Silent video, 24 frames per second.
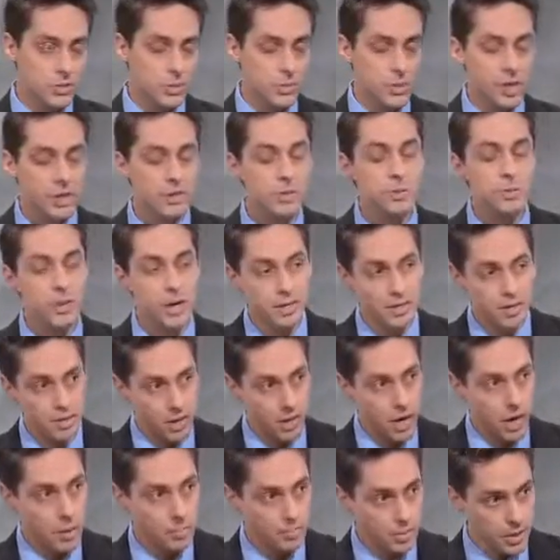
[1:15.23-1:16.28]
so that's made in a
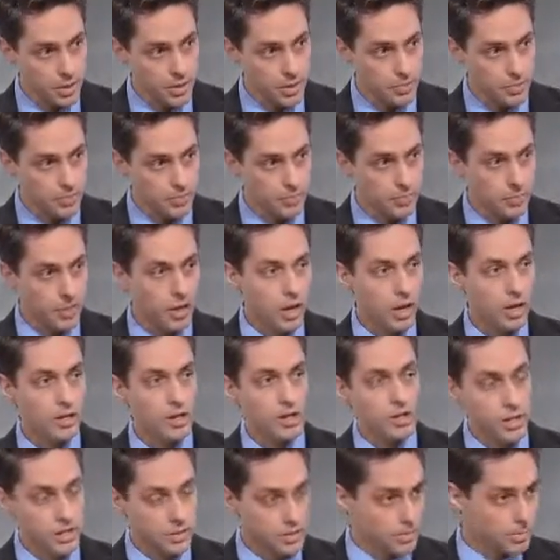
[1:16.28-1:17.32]
company,
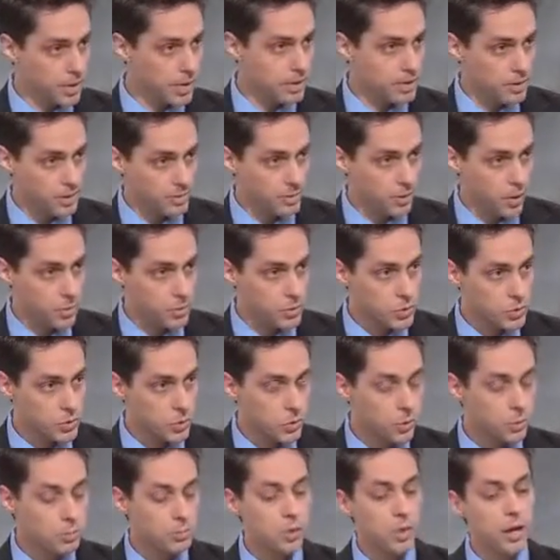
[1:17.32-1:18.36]
and that's made in a
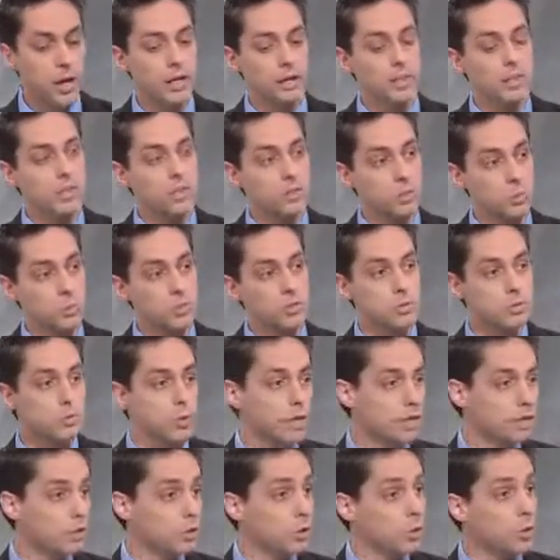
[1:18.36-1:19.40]
pharmaceutical plant. This one's
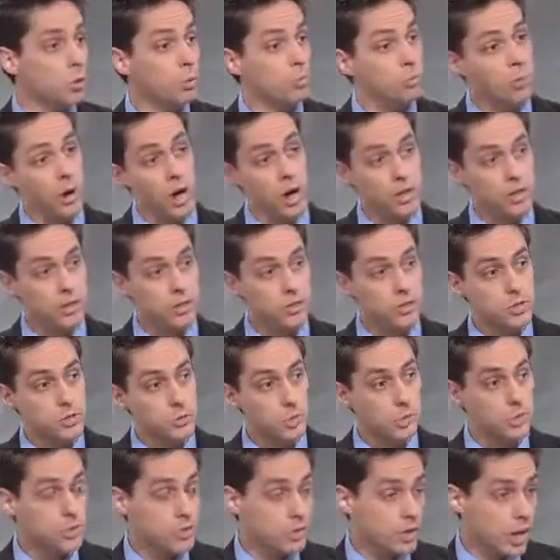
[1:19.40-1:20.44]
made in your own body,
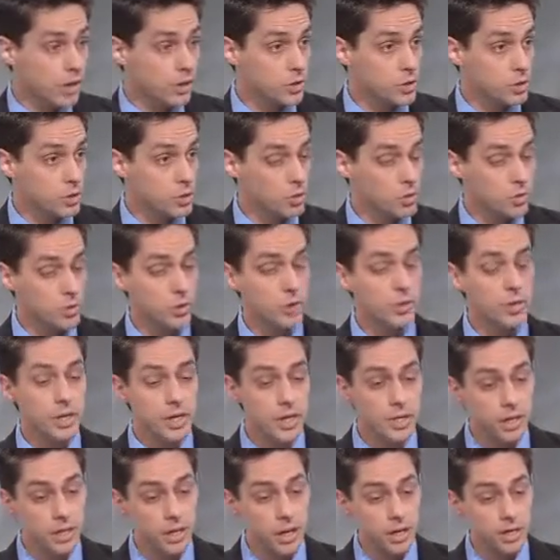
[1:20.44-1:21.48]
so it's natural. So the
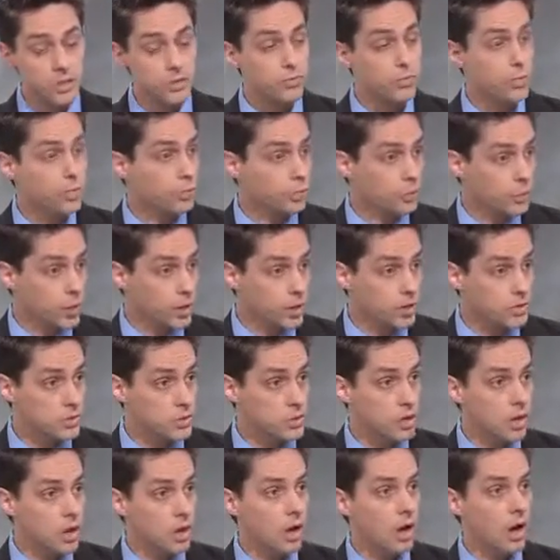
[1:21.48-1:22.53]
index for
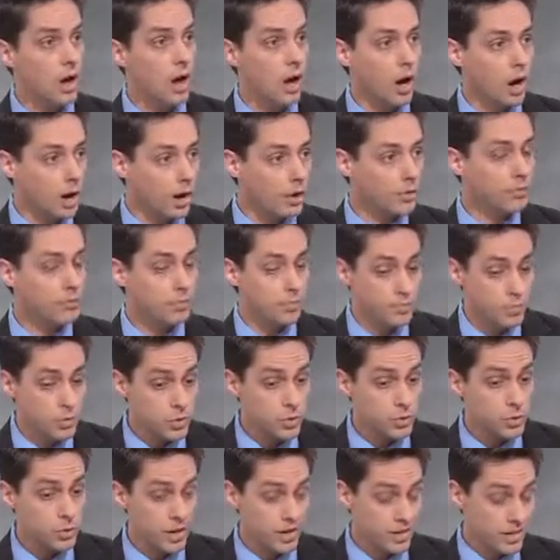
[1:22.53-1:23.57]
risk of
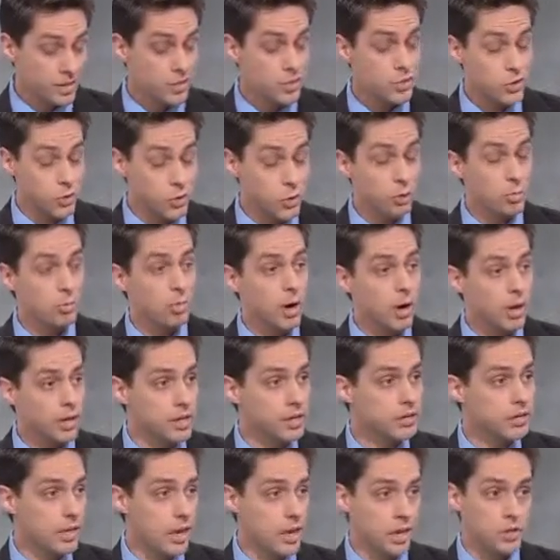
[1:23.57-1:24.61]
against your own body
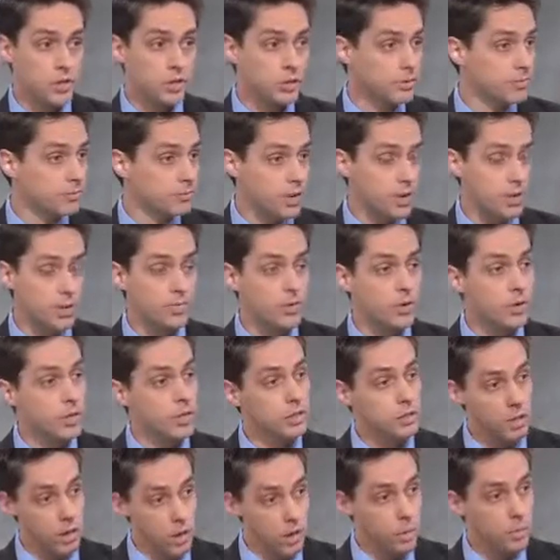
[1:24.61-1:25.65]
is actually very, very
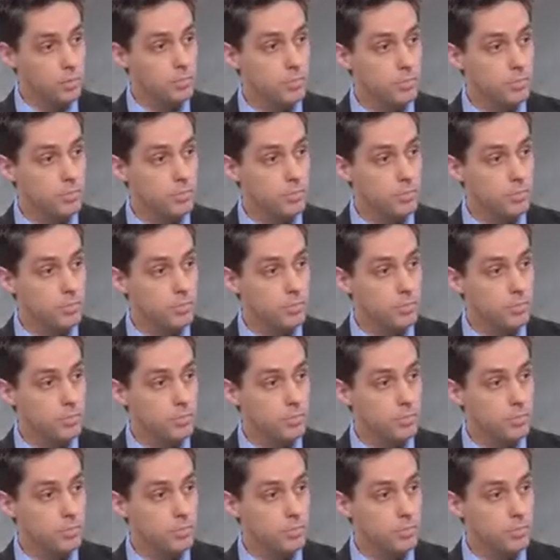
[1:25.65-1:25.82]
low.